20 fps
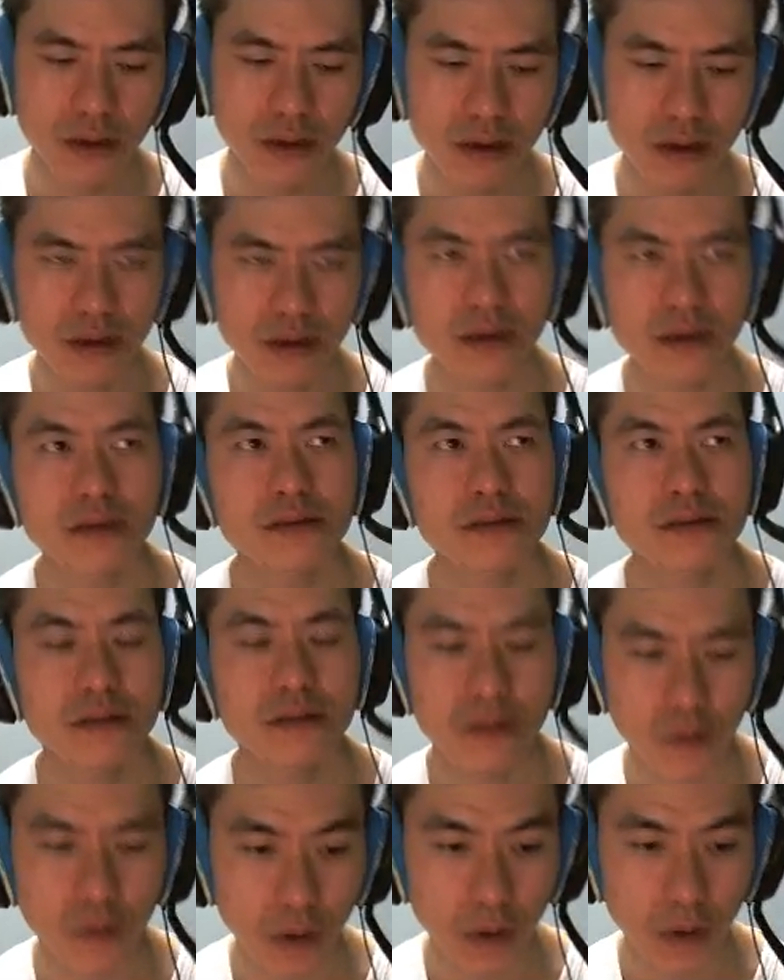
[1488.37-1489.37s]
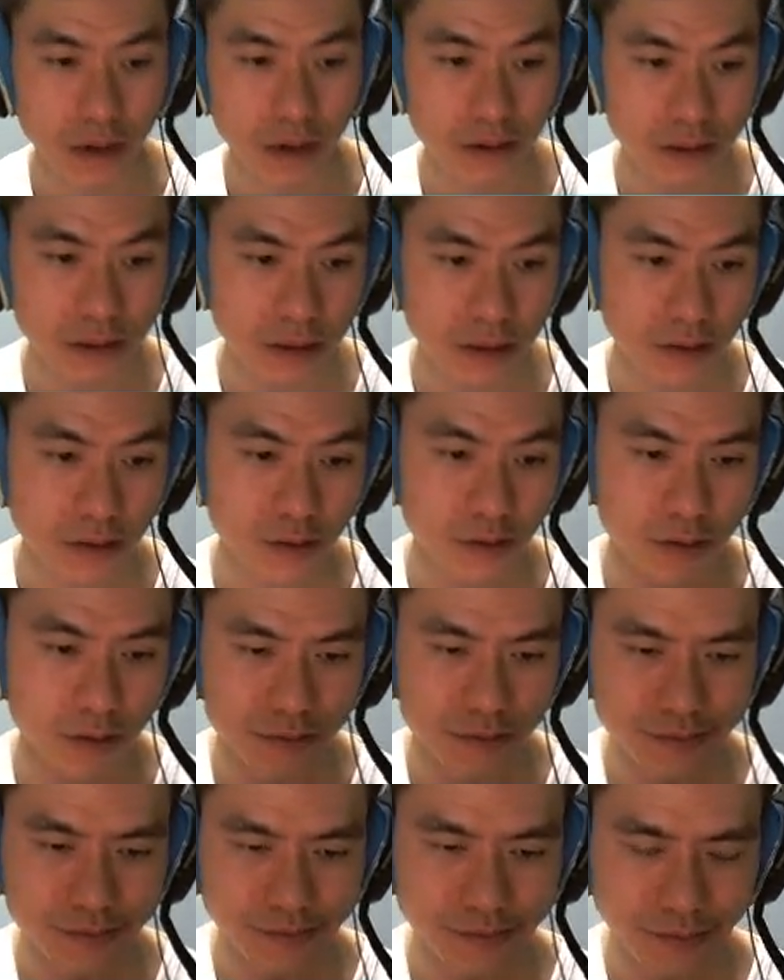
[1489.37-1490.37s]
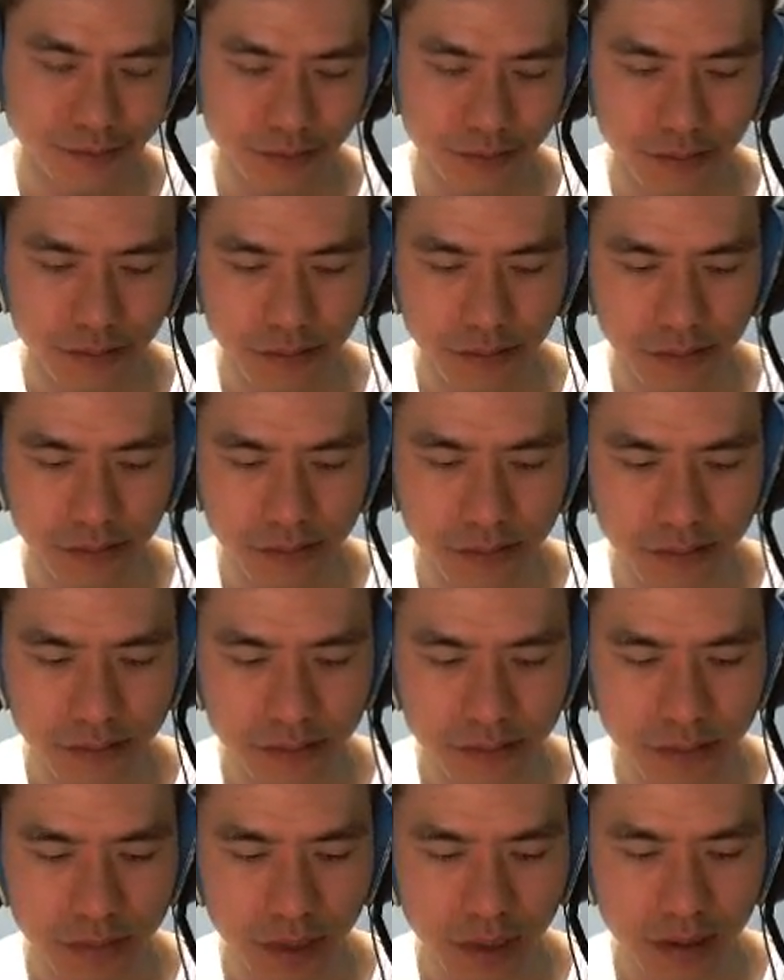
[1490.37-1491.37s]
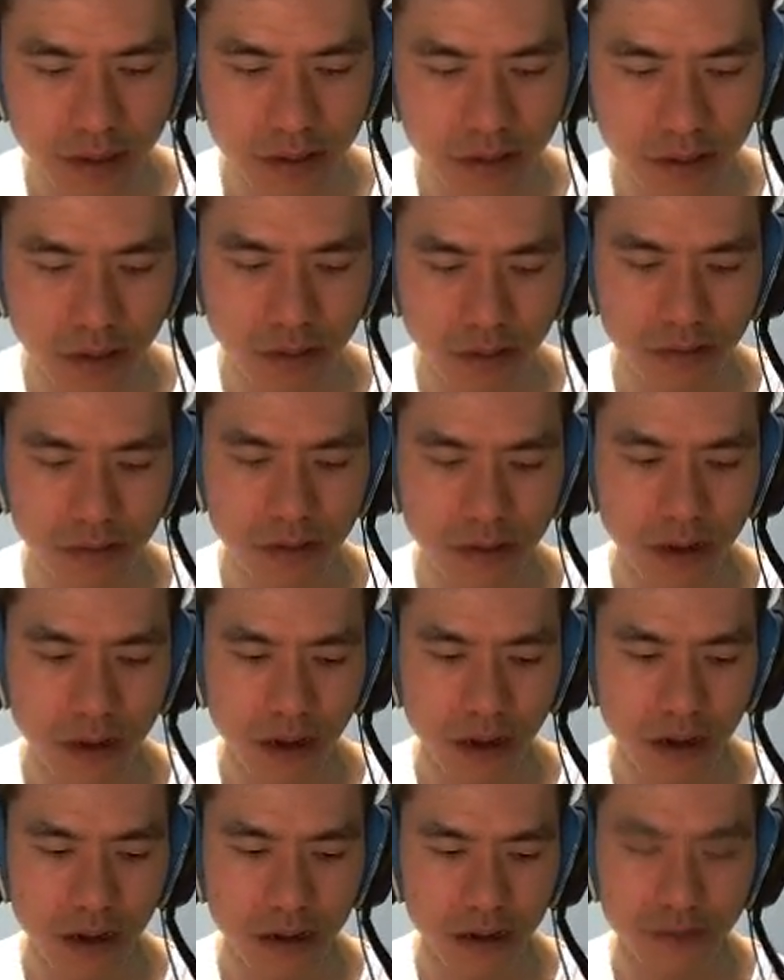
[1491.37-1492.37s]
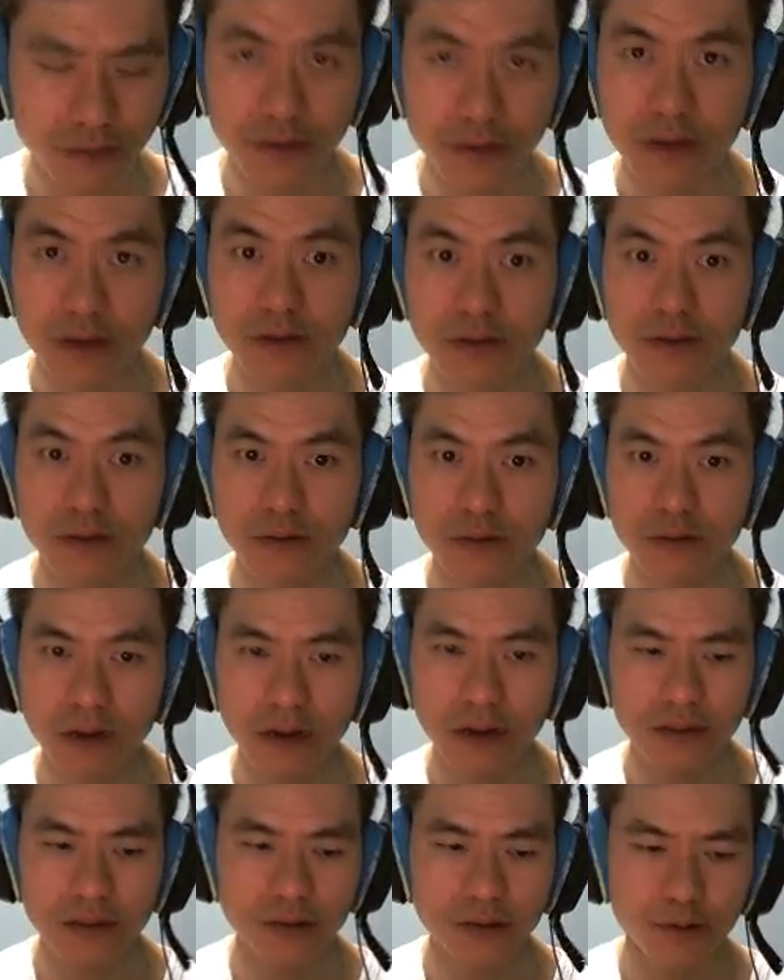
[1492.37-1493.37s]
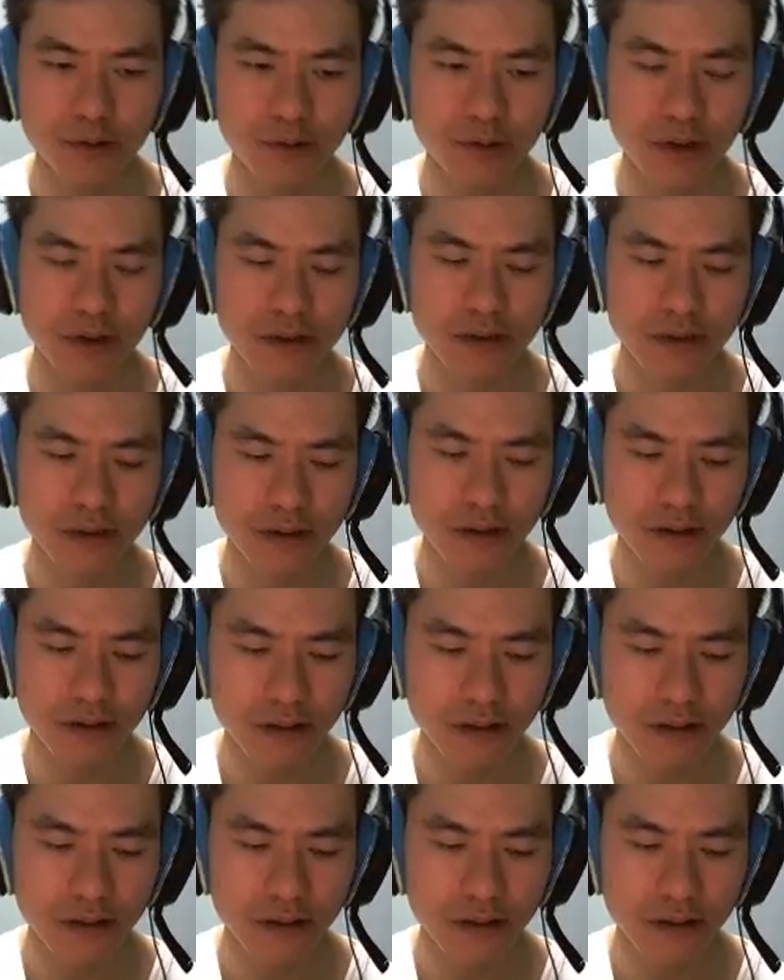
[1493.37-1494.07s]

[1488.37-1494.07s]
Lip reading: his, oh, I got Nero. So if you didn't know, Nero is a